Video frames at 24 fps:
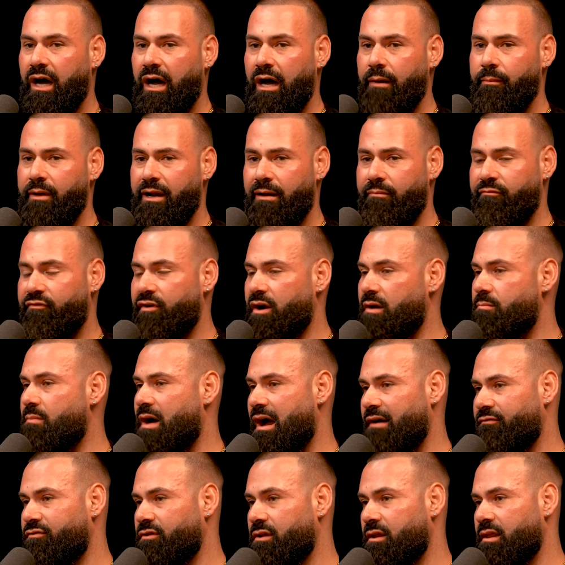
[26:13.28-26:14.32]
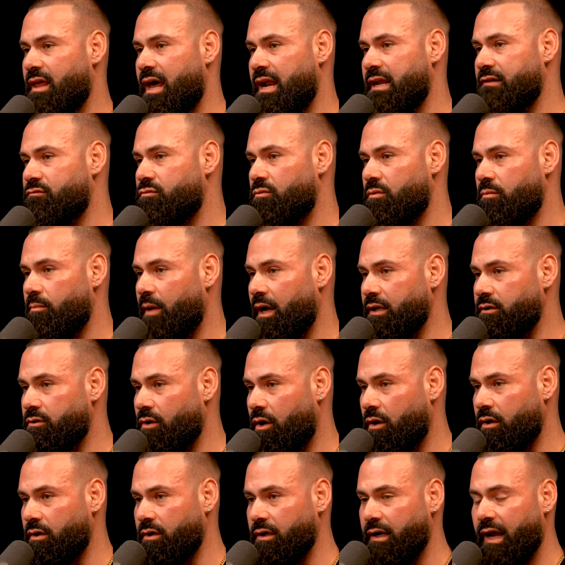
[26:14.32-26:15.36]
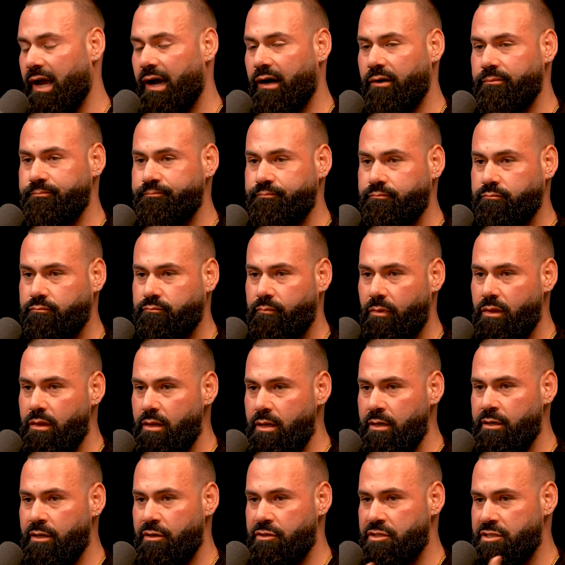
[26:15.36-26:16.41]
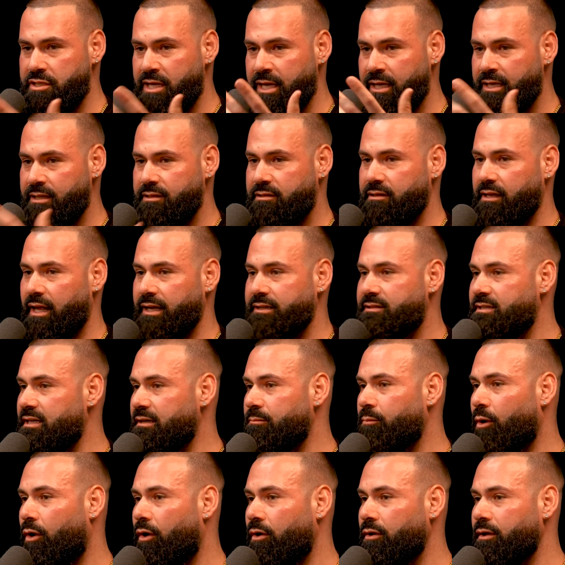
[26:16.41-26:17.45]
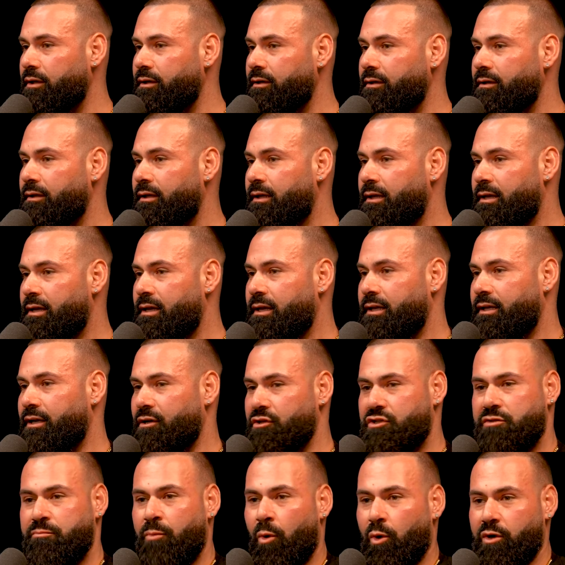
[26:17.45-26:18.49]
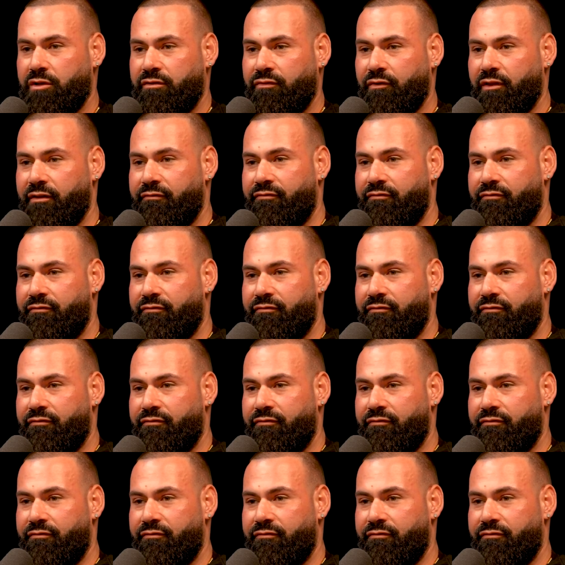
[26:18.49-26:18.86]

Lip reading: And I'm very mindful of that even with my daughter now. You know, she's getting into like T-ball and, you know, sports for the